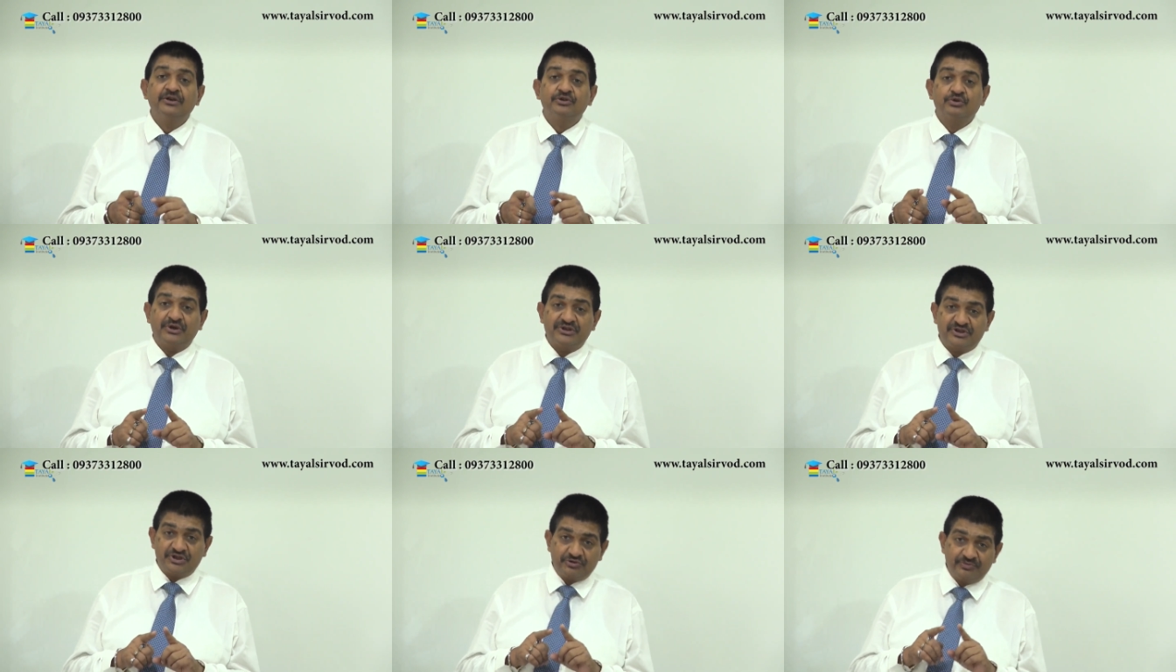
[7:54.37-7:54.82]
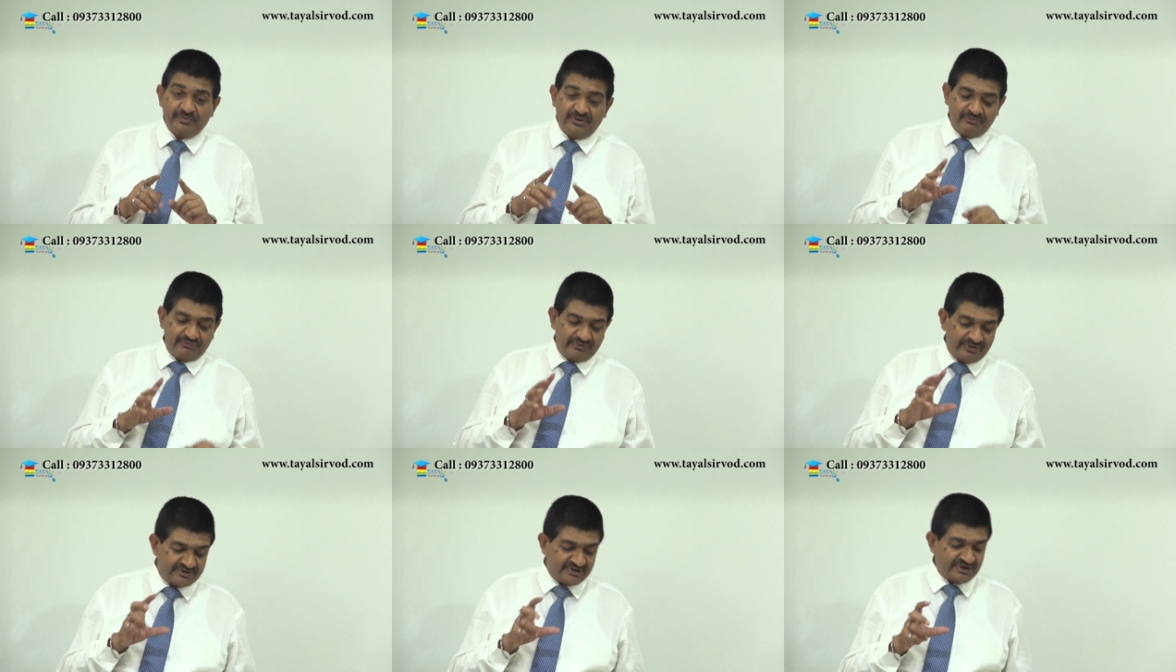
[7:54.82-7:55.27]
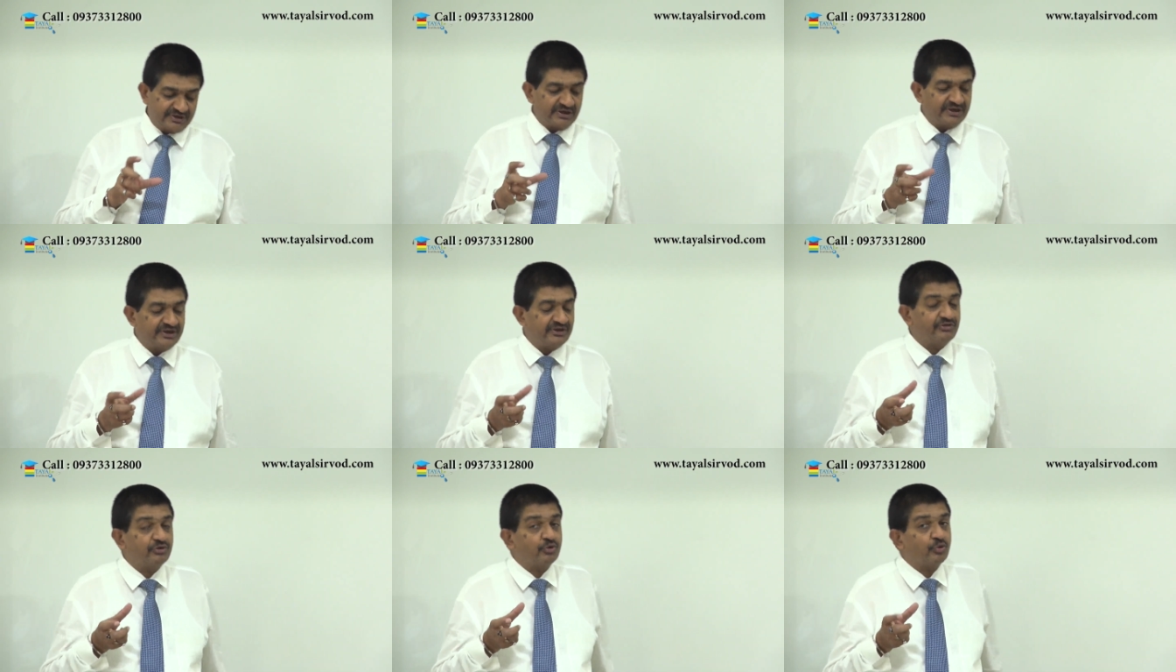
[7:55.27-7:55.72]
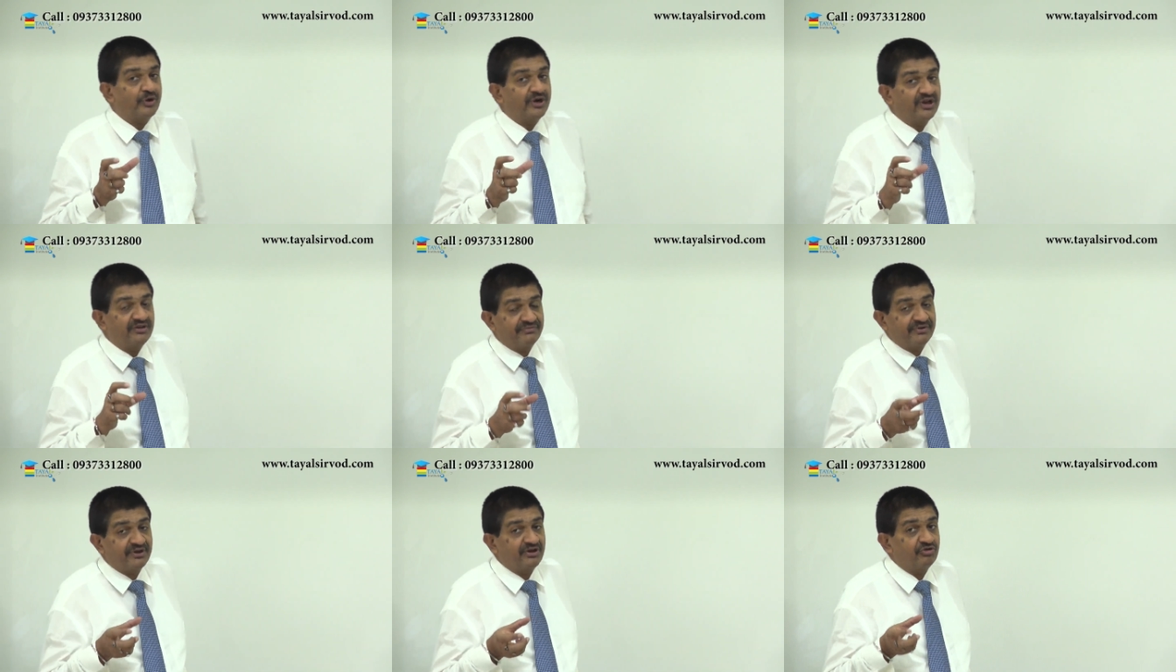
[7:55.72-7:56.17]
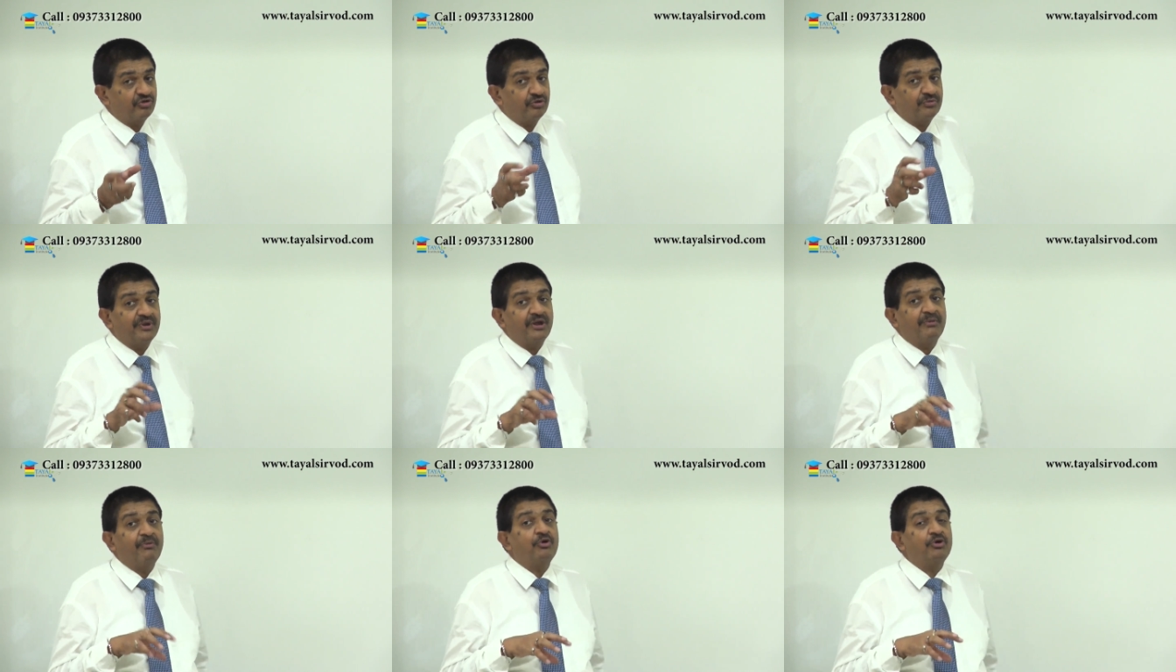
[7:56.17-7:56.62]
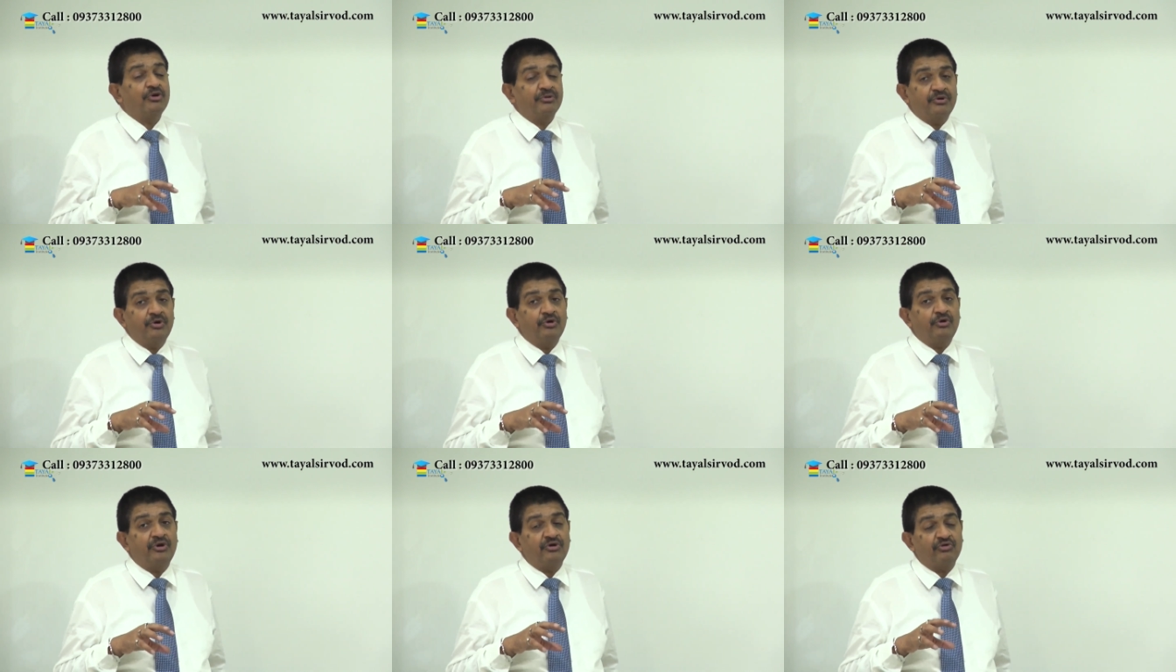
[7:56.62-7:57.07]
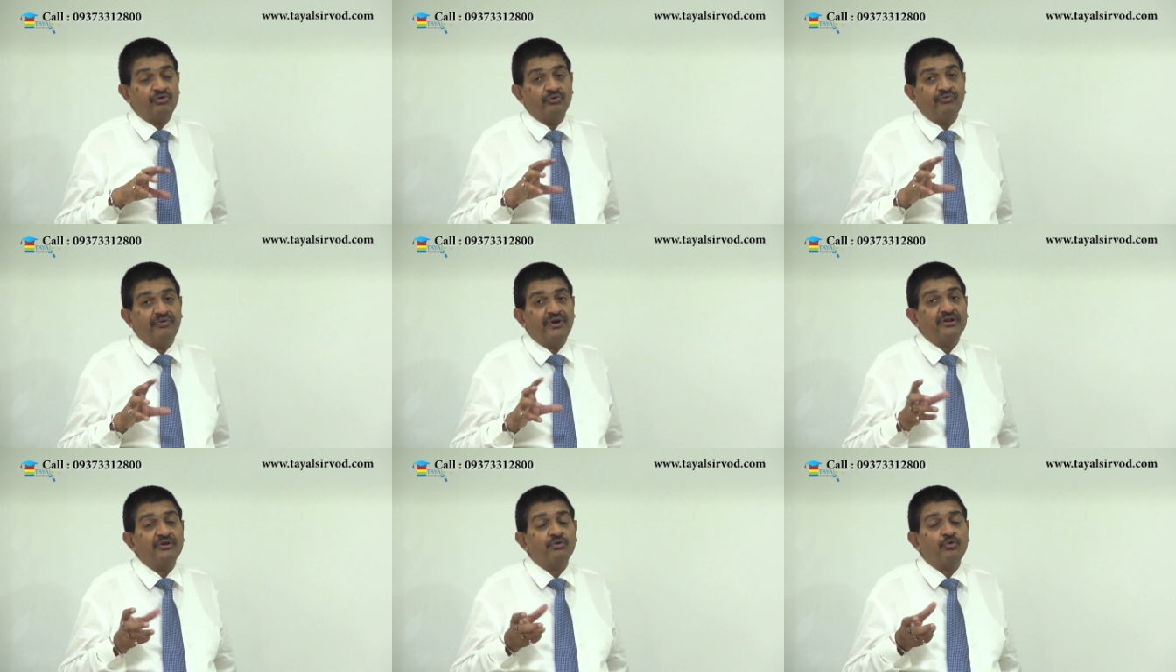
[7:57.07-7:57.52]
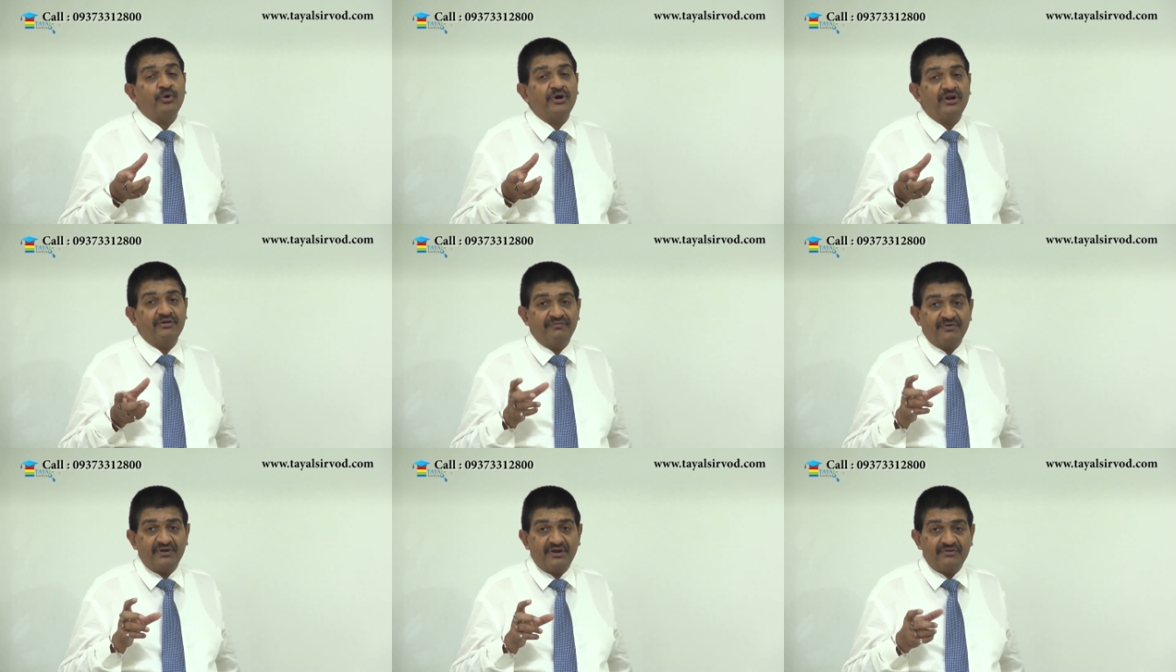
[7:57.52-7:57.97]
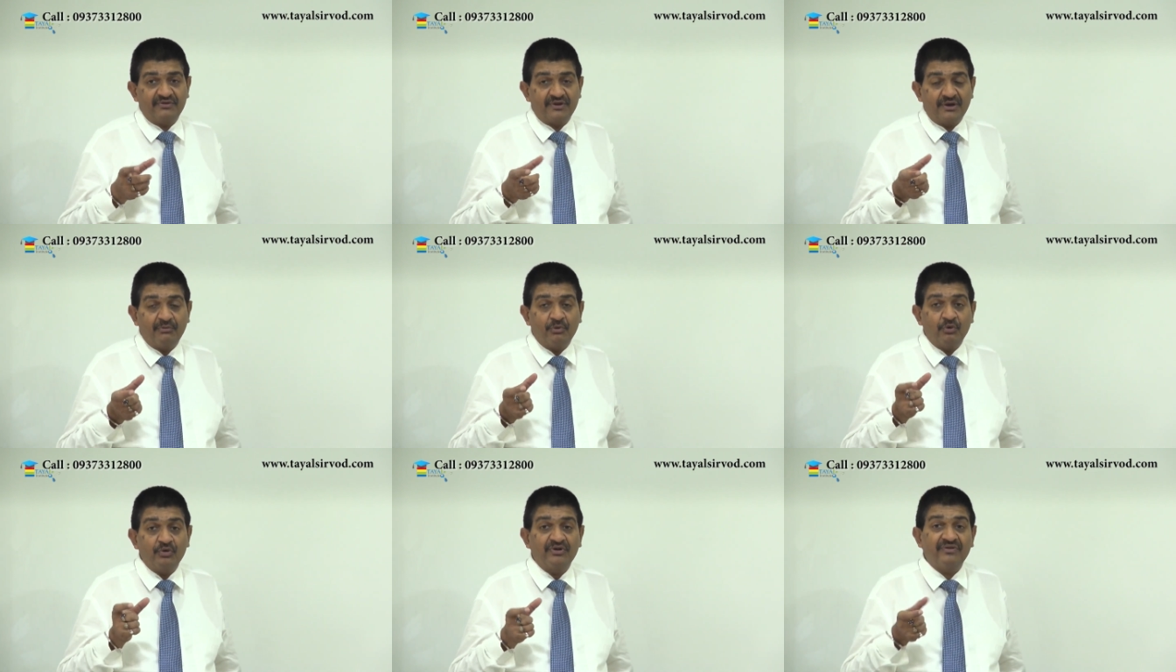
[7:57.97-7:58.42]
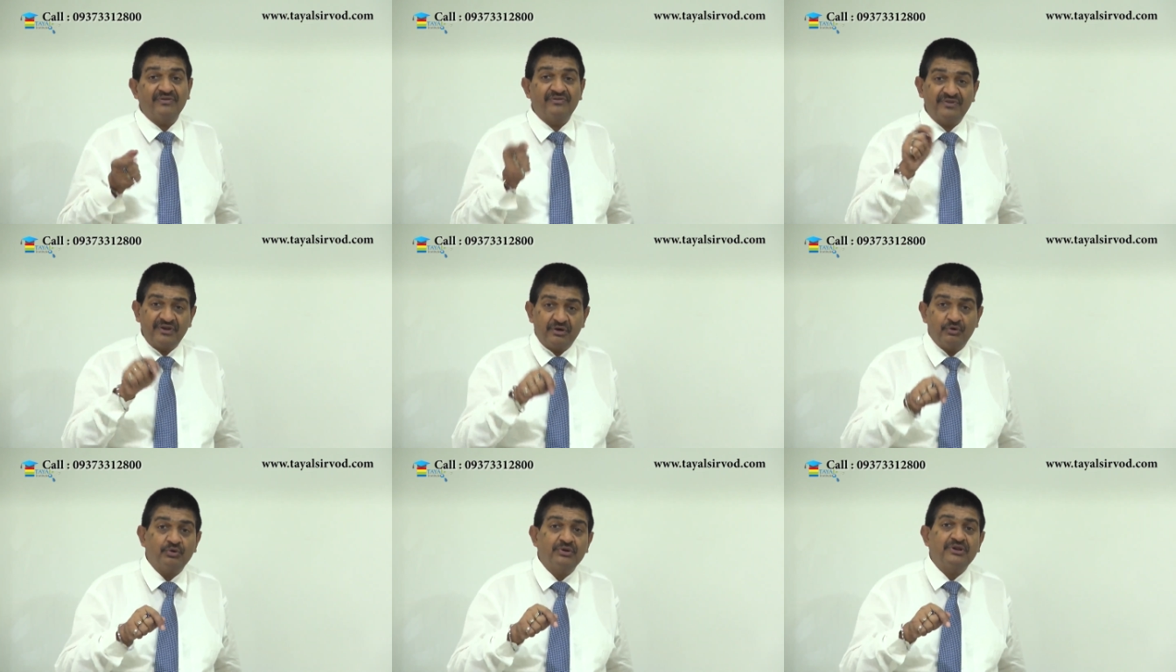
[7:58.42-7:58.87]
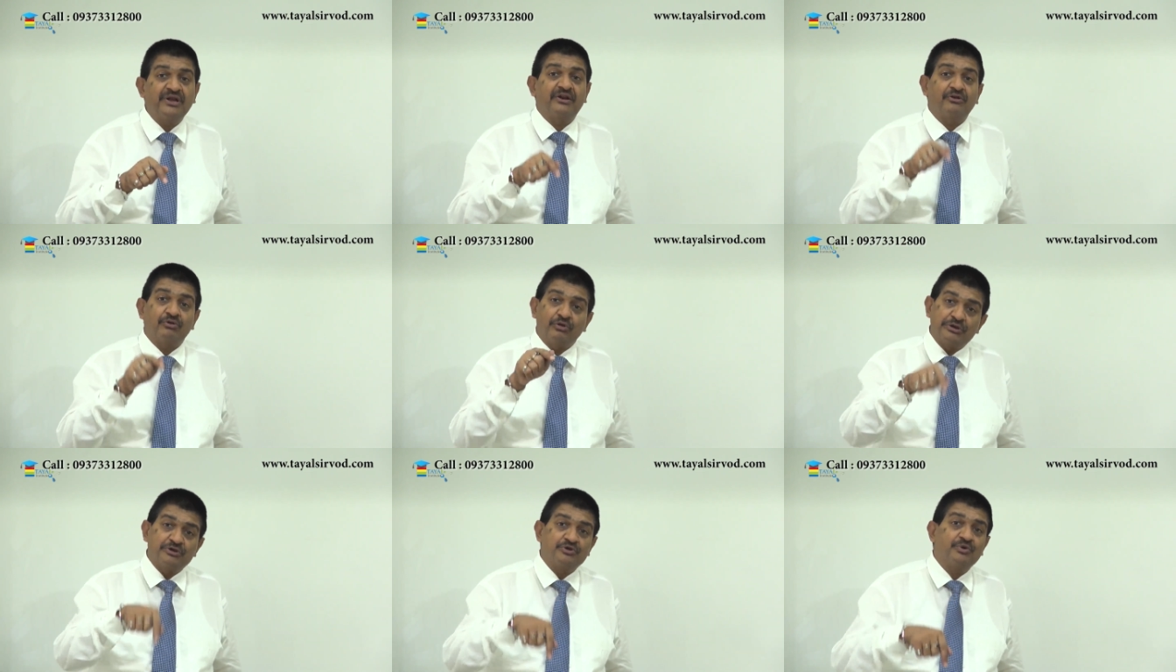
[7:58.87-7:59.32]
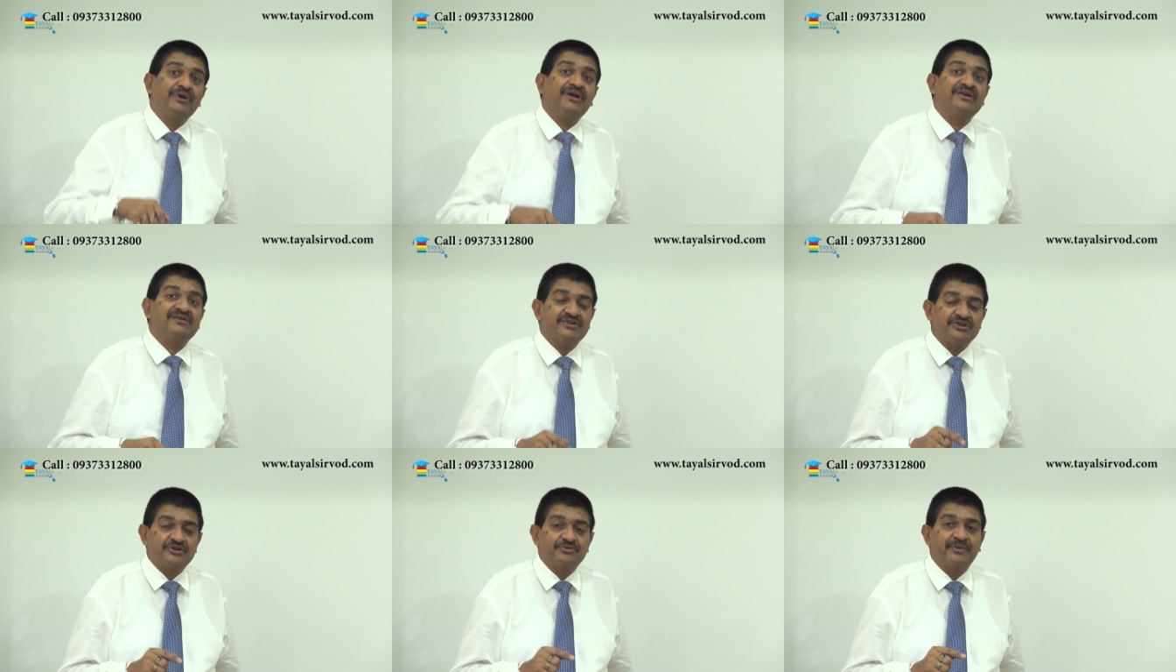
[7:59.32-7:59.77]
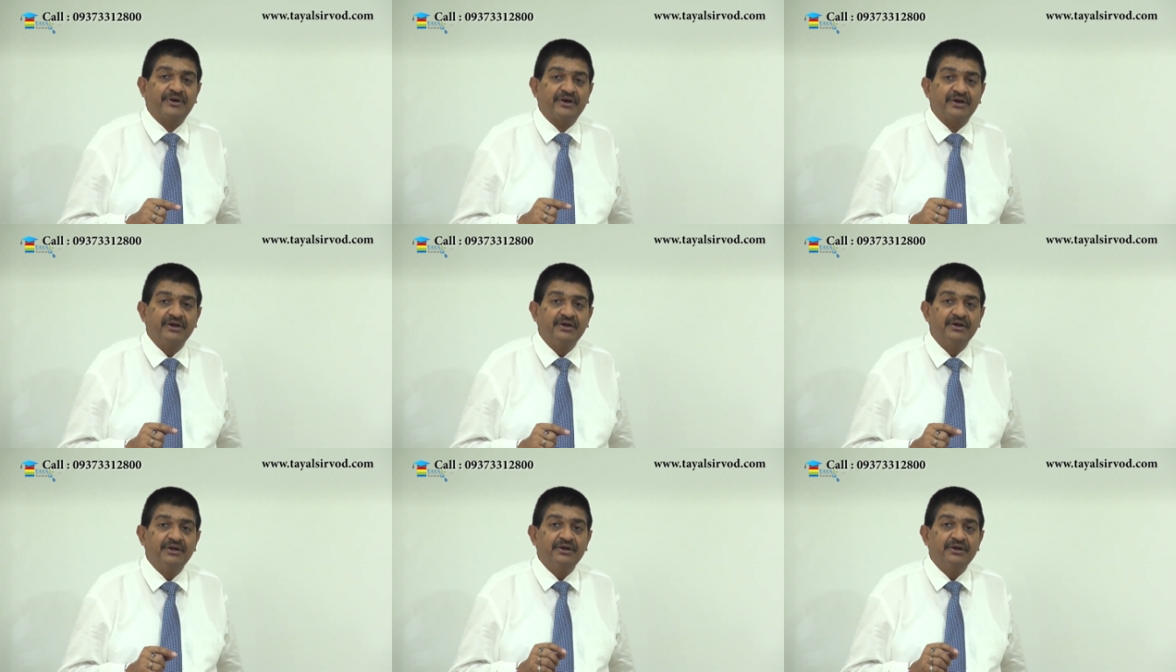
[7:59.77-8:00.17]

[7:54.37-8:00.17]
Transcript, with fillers: So assessment we said it is the quantification of the amount of DT. So where the quantification amount is 0 that is also an assessment.